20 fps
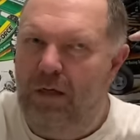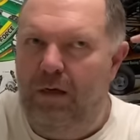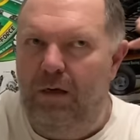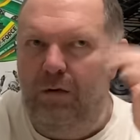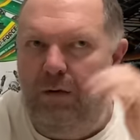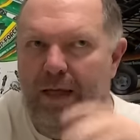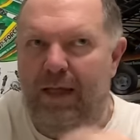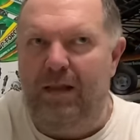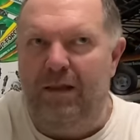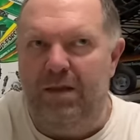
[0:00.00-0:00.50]

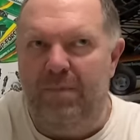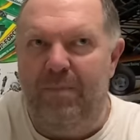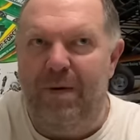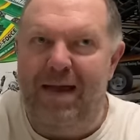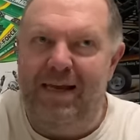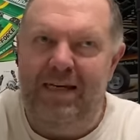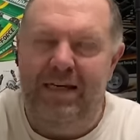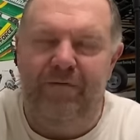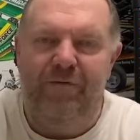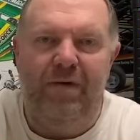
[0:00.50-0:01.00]
it'll
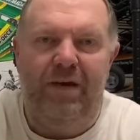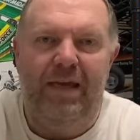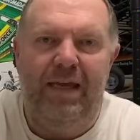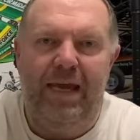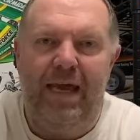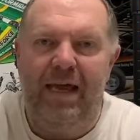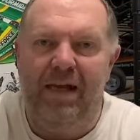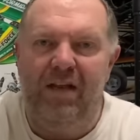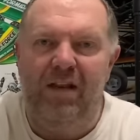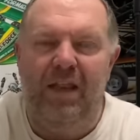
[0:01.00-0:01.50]
depend if we can
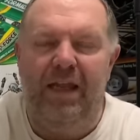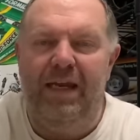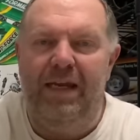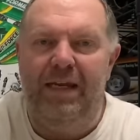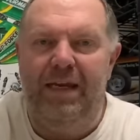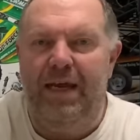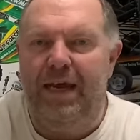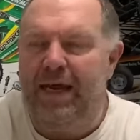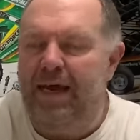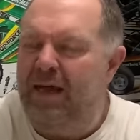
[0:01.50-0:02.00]
get a clear
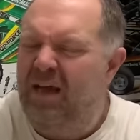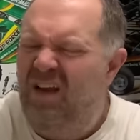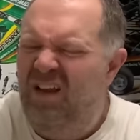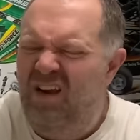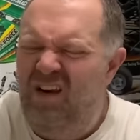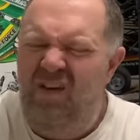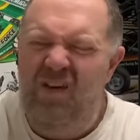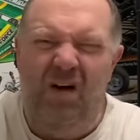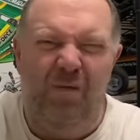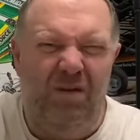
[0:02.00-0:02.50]
day.
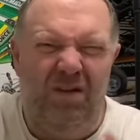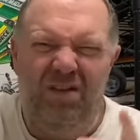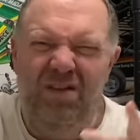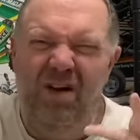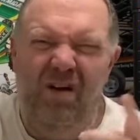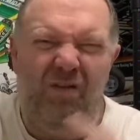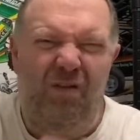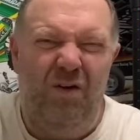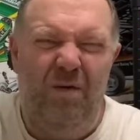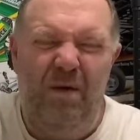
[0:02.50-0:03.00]
No, it's
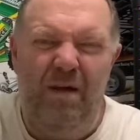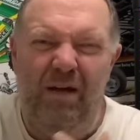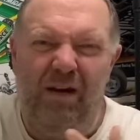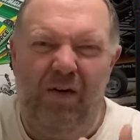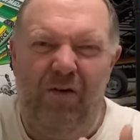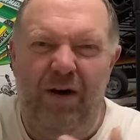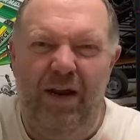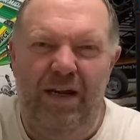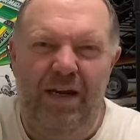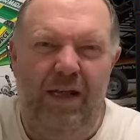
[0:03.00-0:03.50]
not going to be a
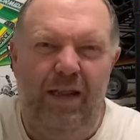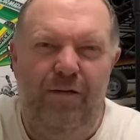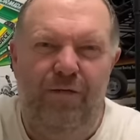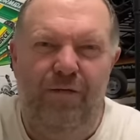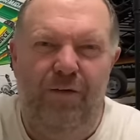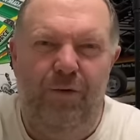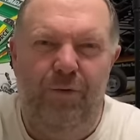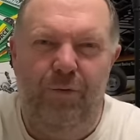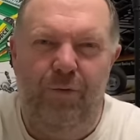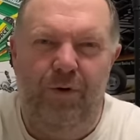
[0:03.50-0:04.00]
great deal of
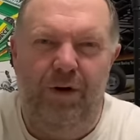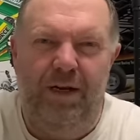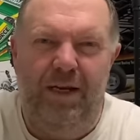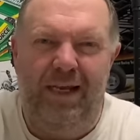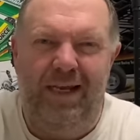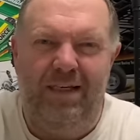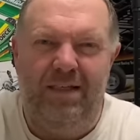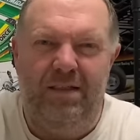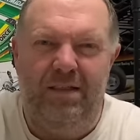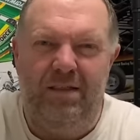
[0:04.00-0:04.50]
fun running
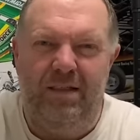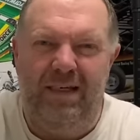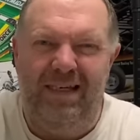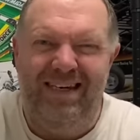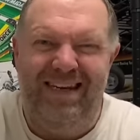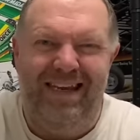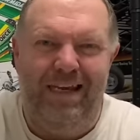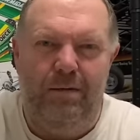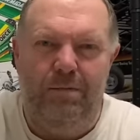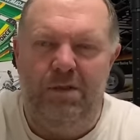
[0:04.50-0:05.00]
these in
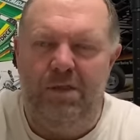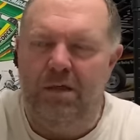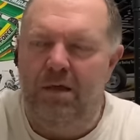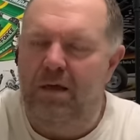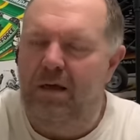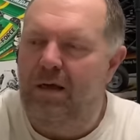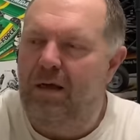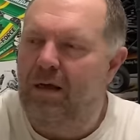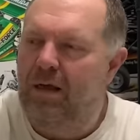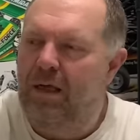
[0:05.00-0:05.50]
deep
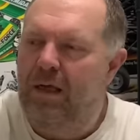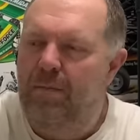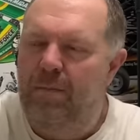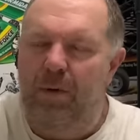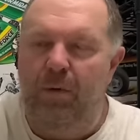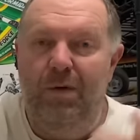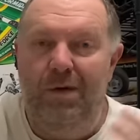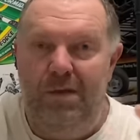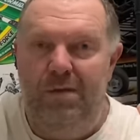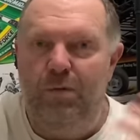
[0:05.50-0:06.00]
snow,
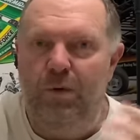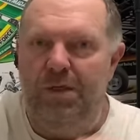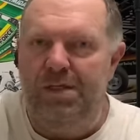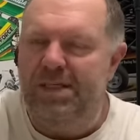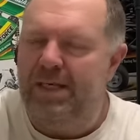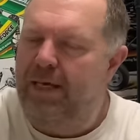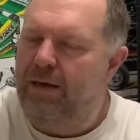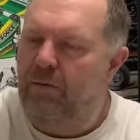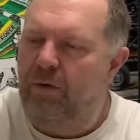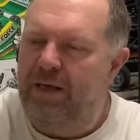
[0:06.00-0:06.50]
but we'll
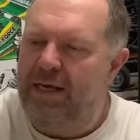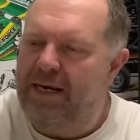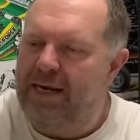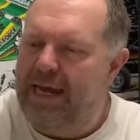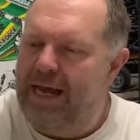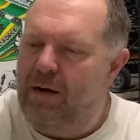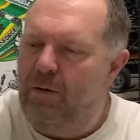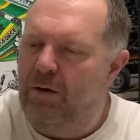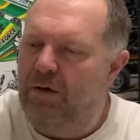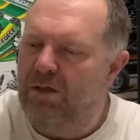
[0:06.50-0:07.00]
see. We'll get it
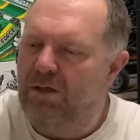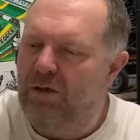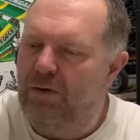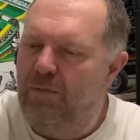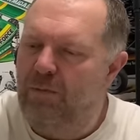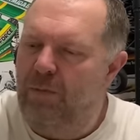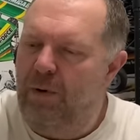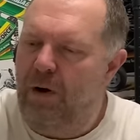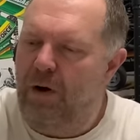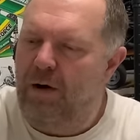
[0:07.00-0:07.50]
out at
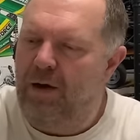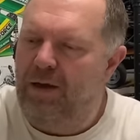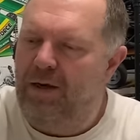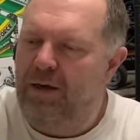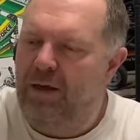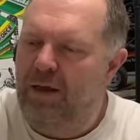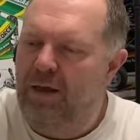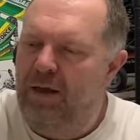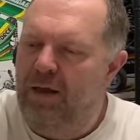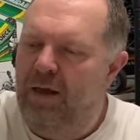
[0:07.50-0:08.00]
some
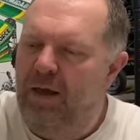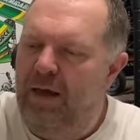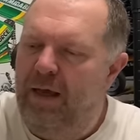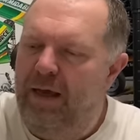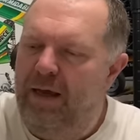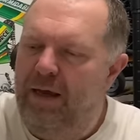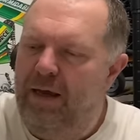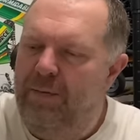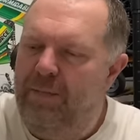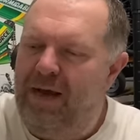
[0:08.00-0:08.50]
point.
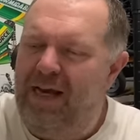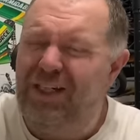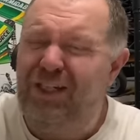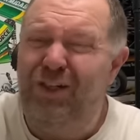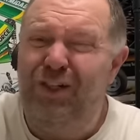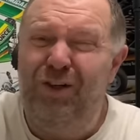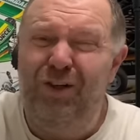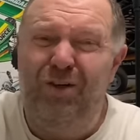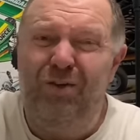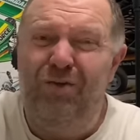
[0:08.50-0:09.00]
I
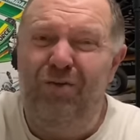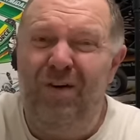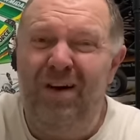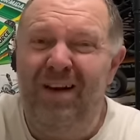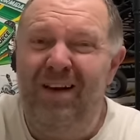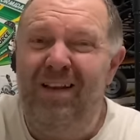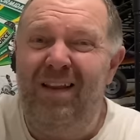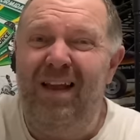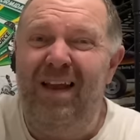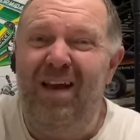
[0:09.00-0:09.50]
should
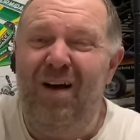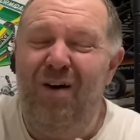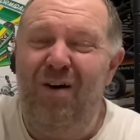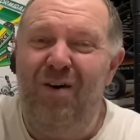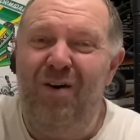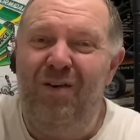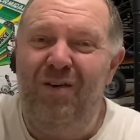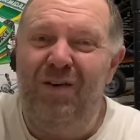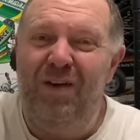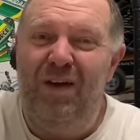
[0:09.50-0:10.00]
really
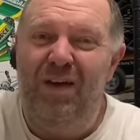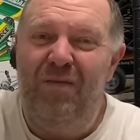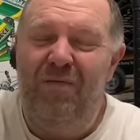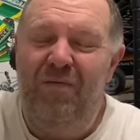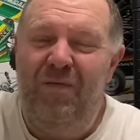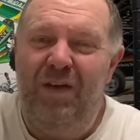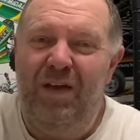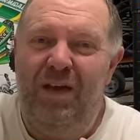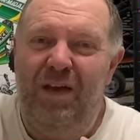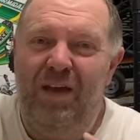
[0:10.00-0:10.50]
order
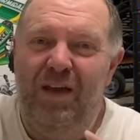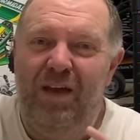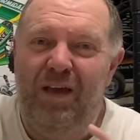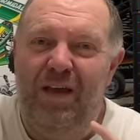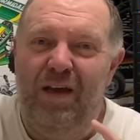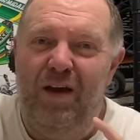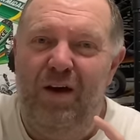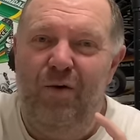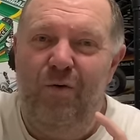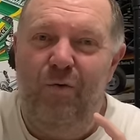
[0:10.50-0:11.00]

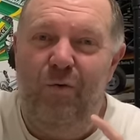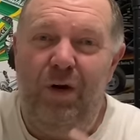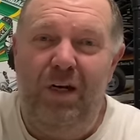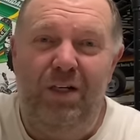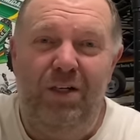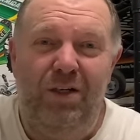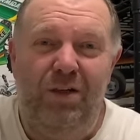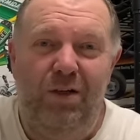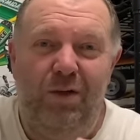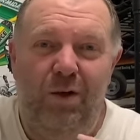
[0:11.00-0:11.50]
the
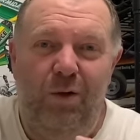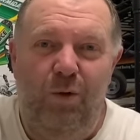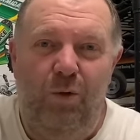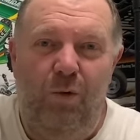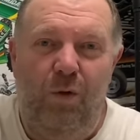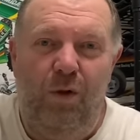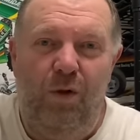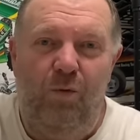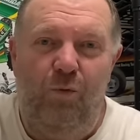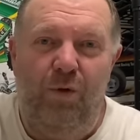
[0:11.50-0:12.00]

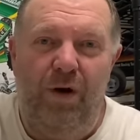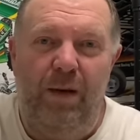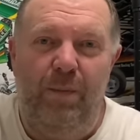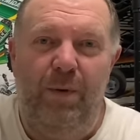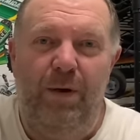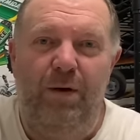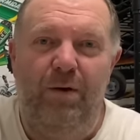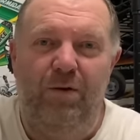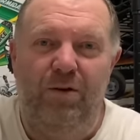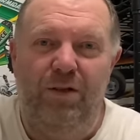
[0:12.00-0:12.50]
original
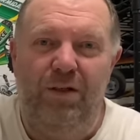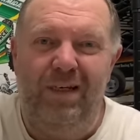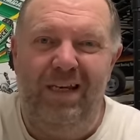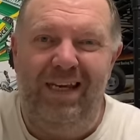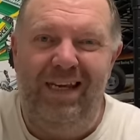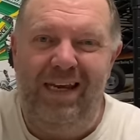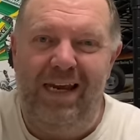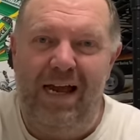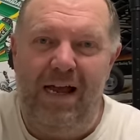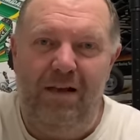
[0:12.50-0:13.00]
reproduction
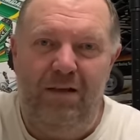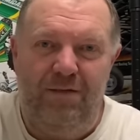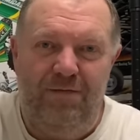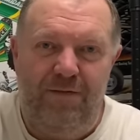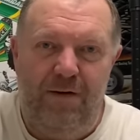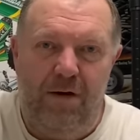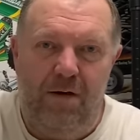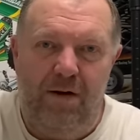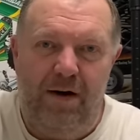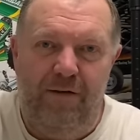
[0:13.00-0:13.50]
decals
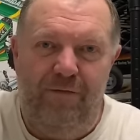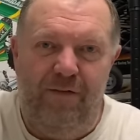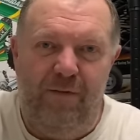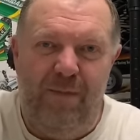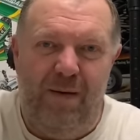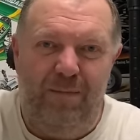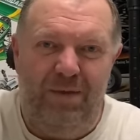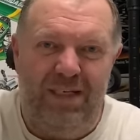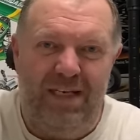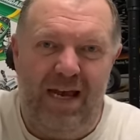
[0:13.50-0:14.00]
for it from
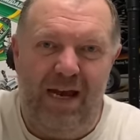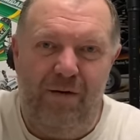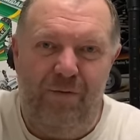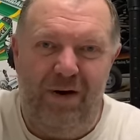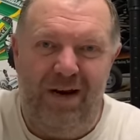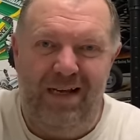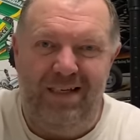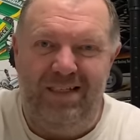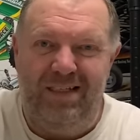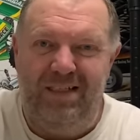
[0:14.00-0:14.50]
MCI
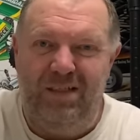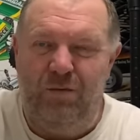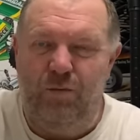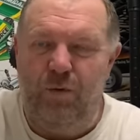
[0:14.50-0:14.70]
Racing's